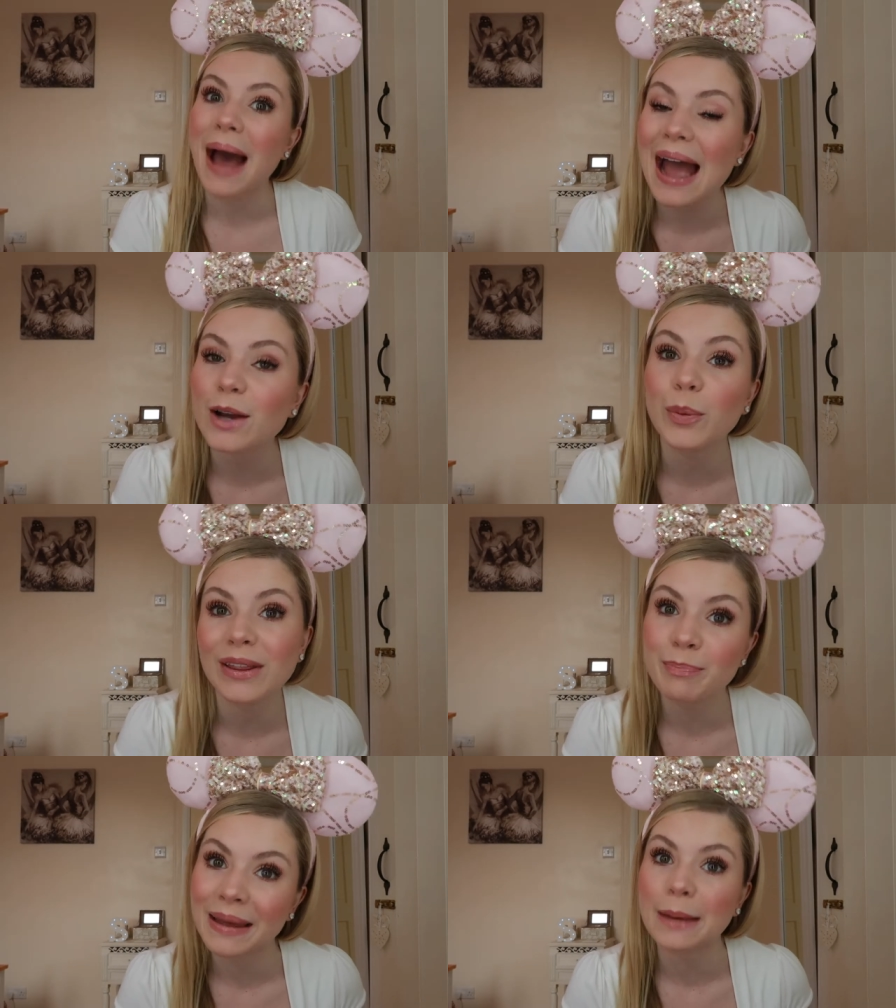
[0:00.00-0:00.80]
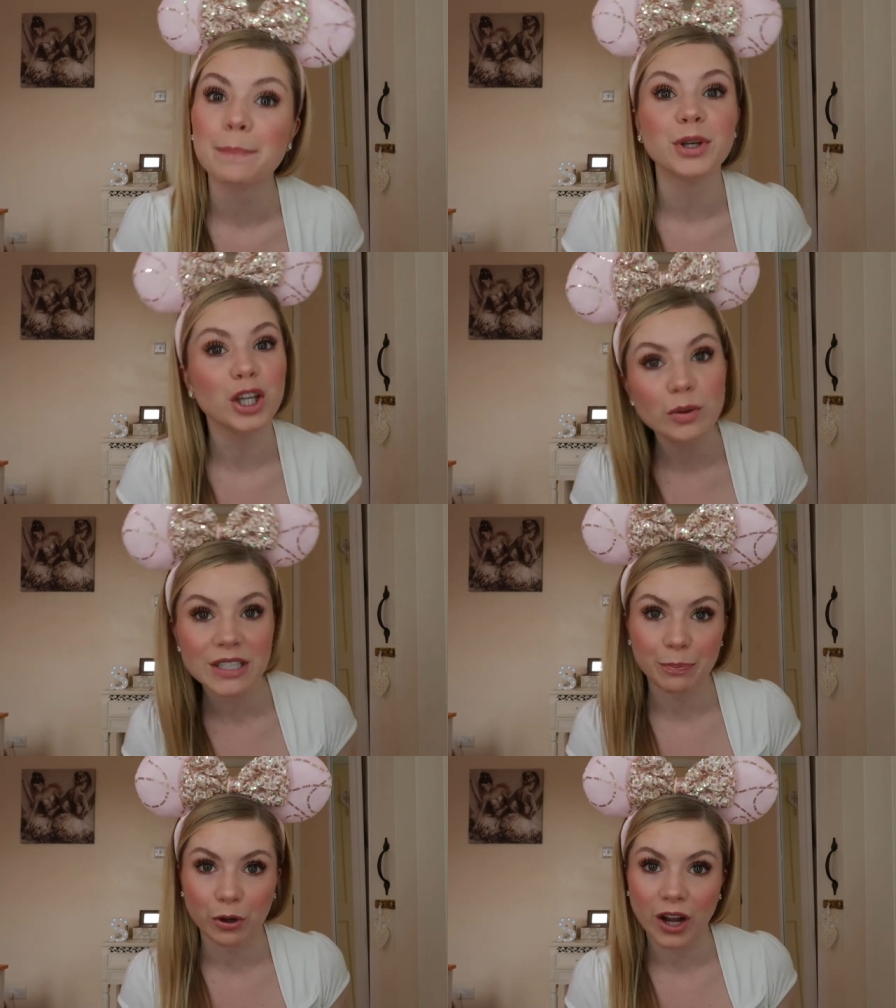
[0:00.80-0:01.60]
pack with me
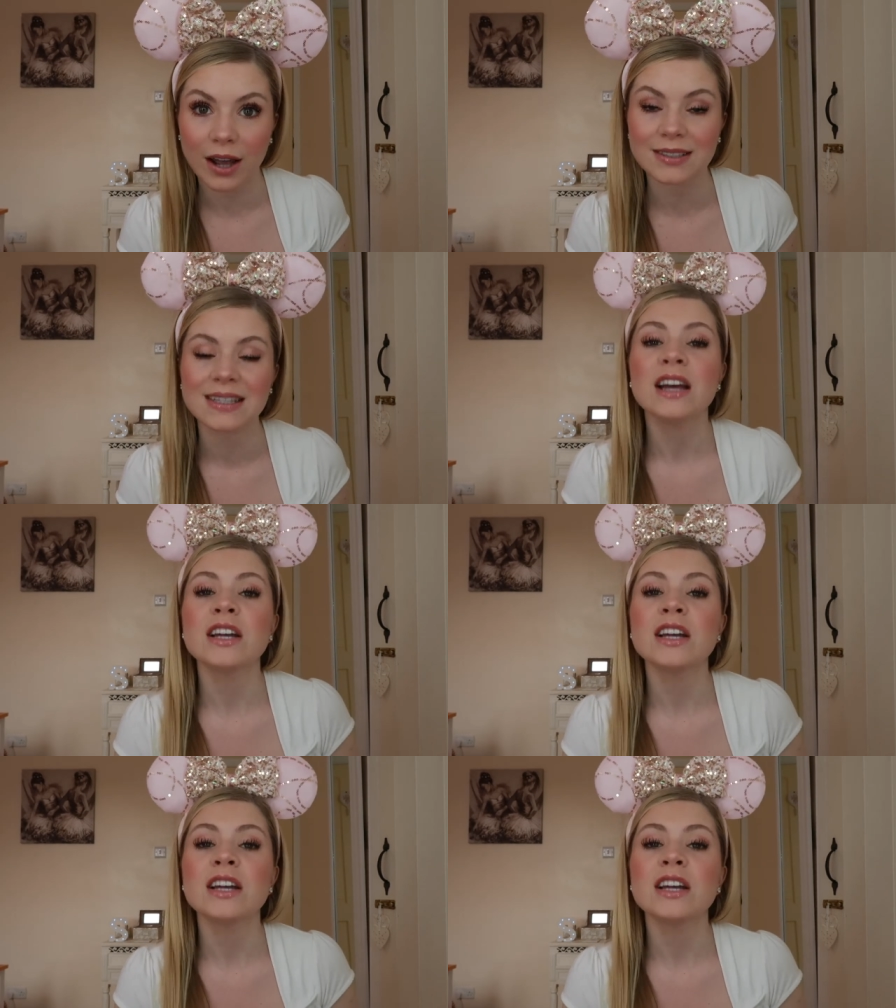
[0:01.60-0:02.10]
beauty products.